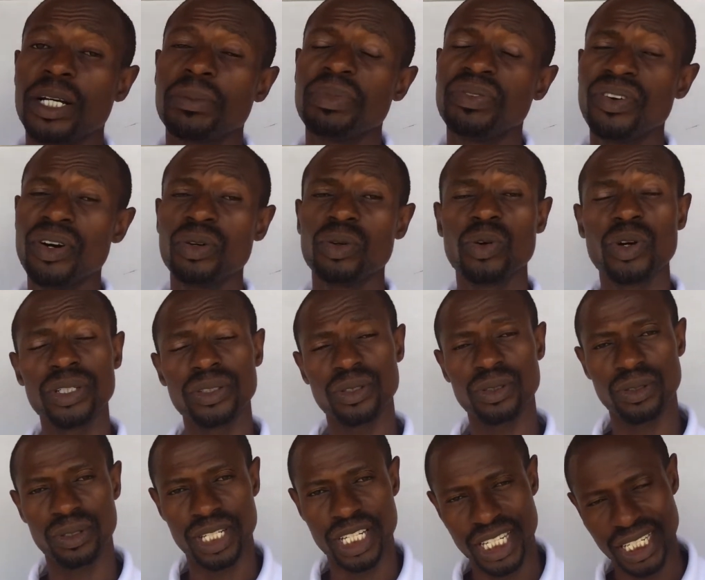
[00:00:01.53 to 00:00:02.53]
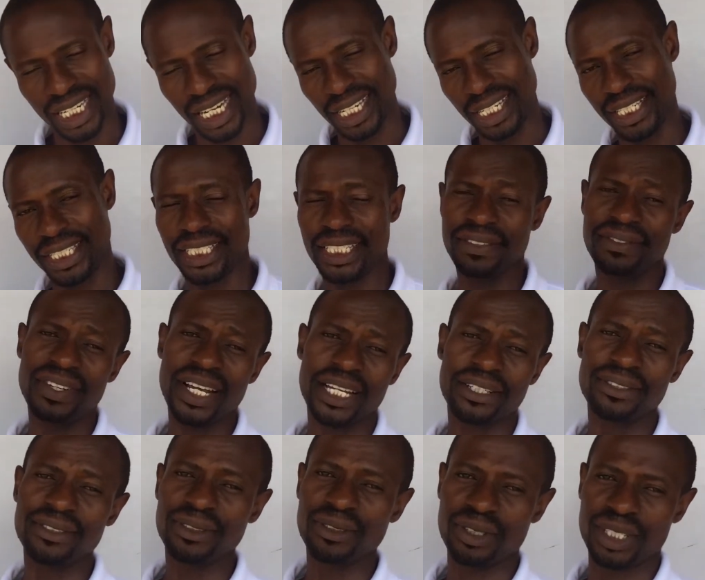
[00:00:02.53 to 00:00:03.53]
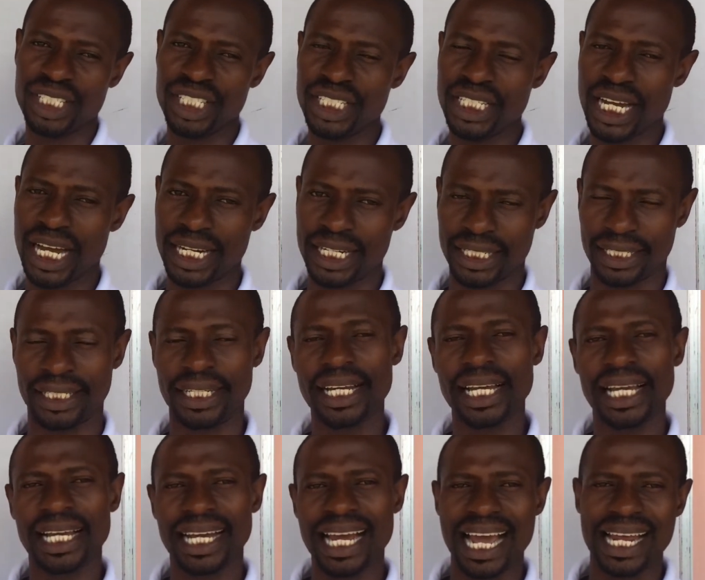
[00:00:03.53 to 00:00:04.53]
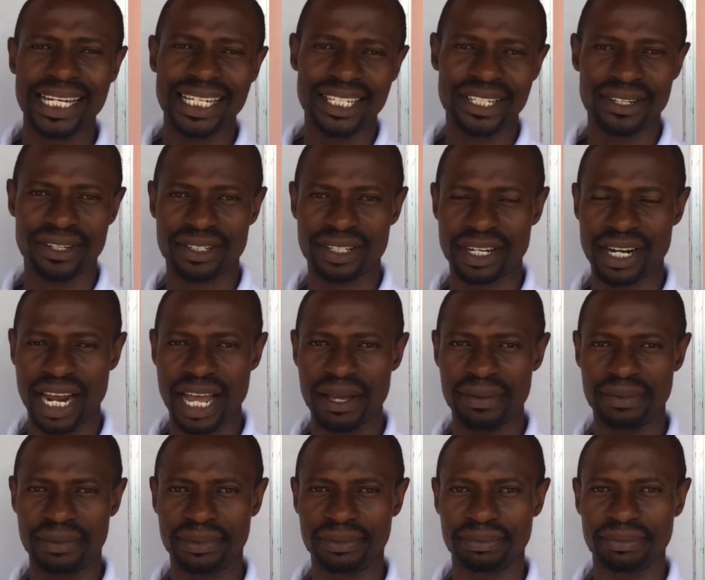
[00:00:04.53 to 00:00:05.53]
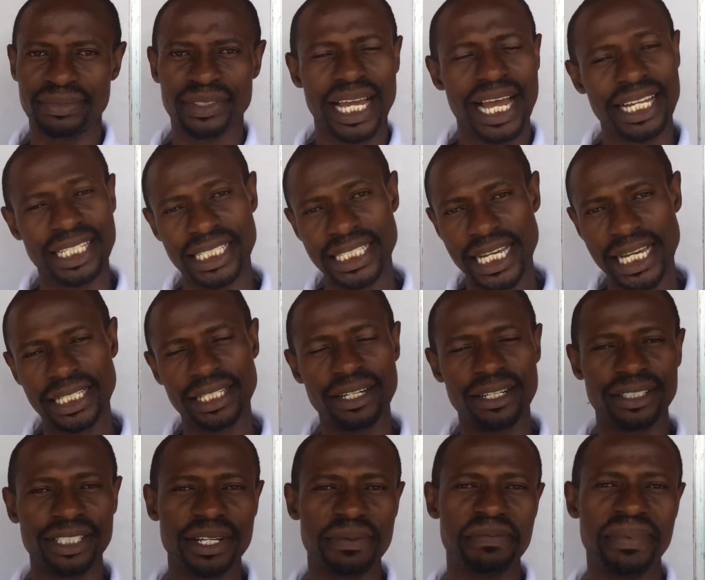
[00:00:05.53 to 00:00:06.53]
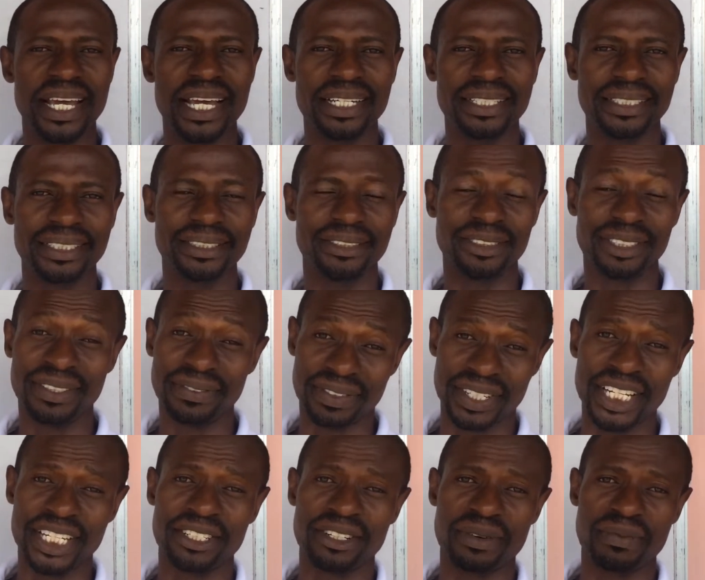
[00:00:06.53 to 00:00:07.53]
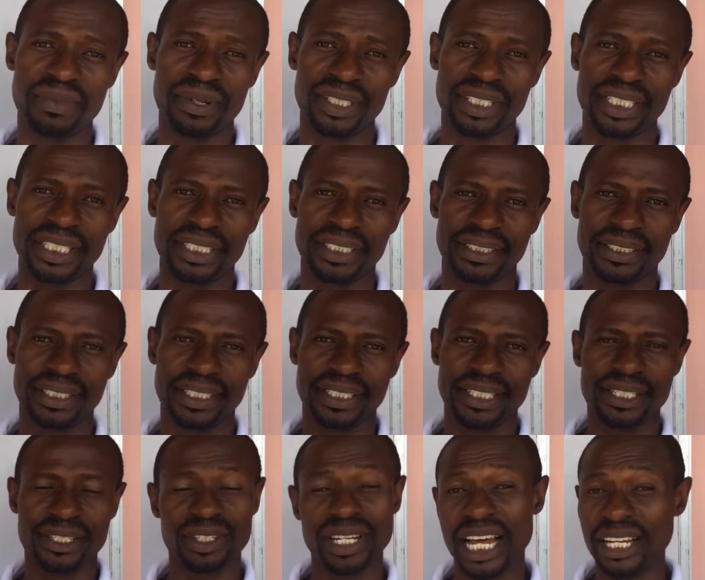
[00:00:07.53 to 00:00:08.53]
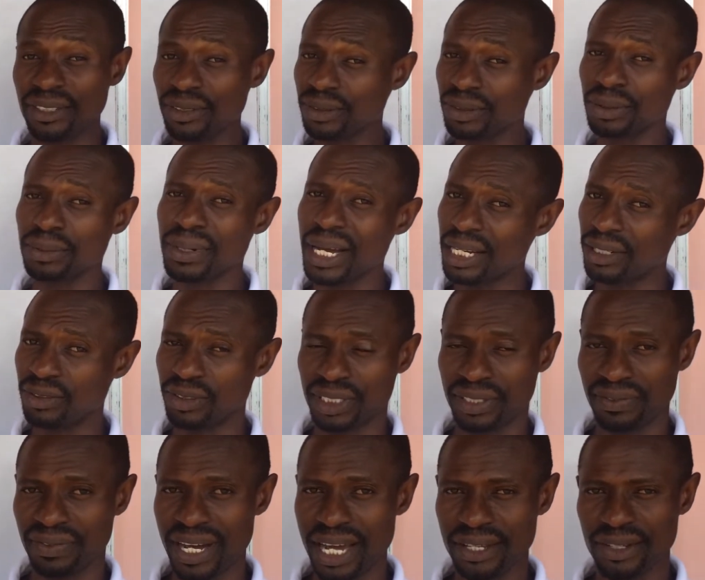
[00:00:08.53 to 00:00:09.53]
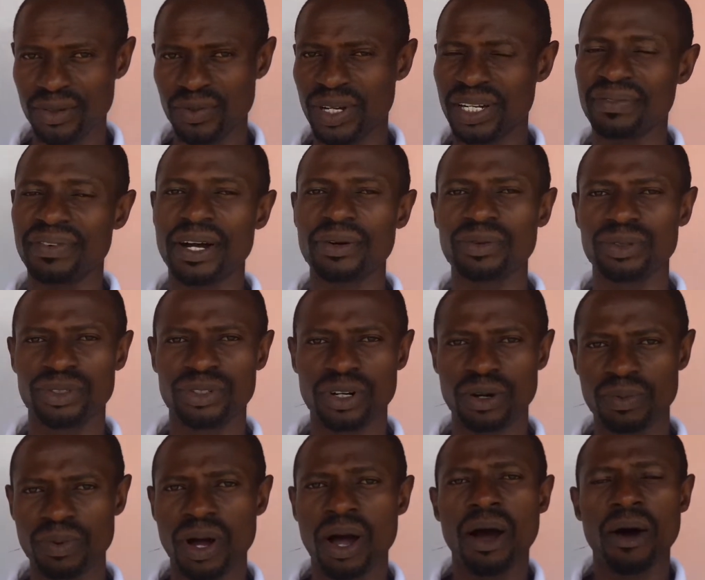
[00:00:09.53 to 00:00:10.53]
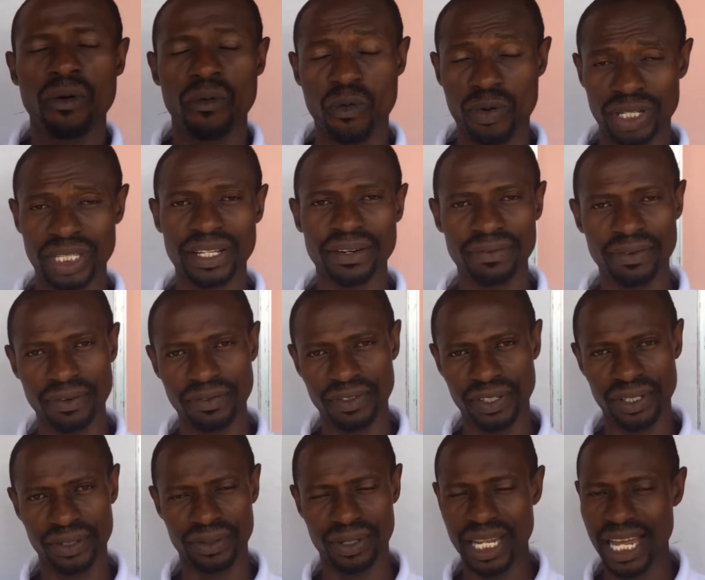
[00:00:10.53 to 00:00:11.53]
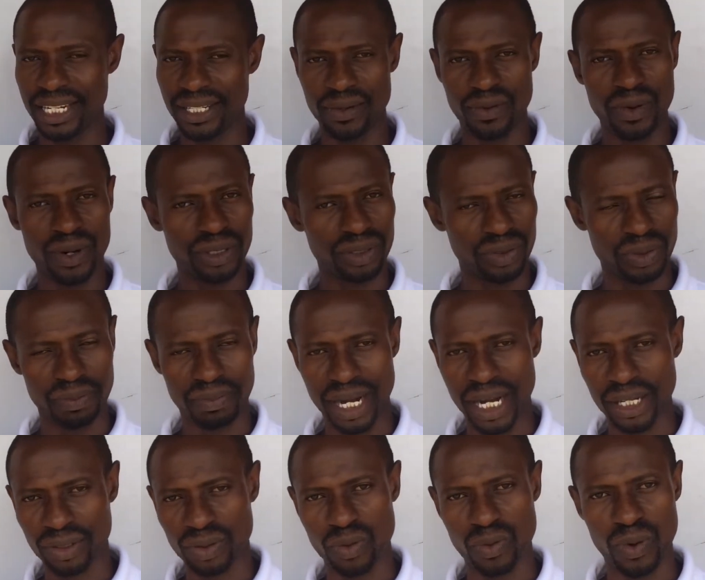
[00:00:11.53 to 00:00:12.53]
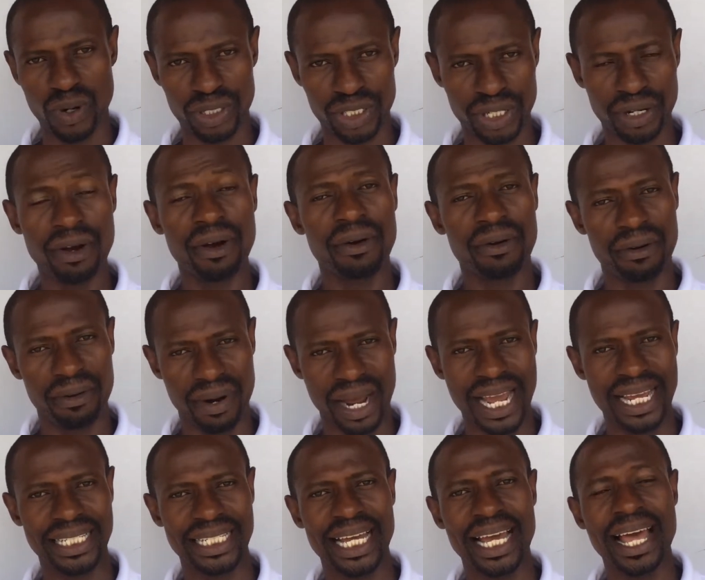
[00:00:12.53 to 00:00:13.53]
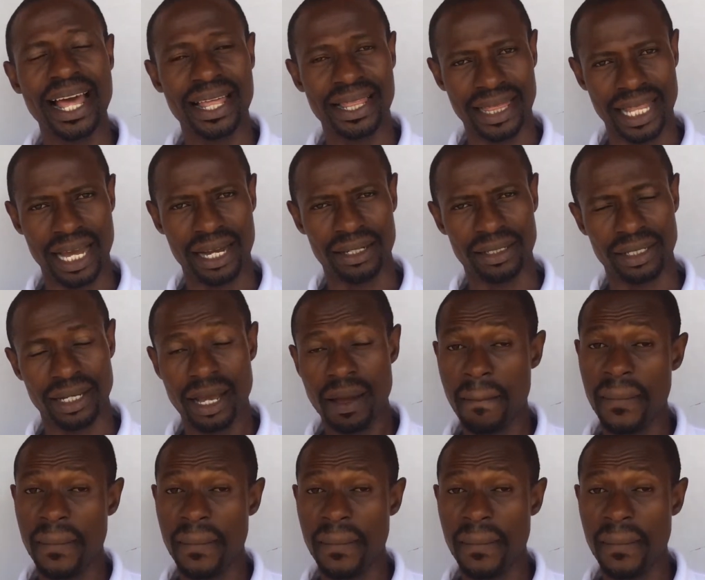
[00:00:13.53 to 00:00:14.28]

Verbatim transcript: But before we go to today's challenge, if you are new to this channel, kindly subscribe and turn on the bell notification button so that YouTube can notify you whenever we drop wonderful video like the one you're about to watch right now.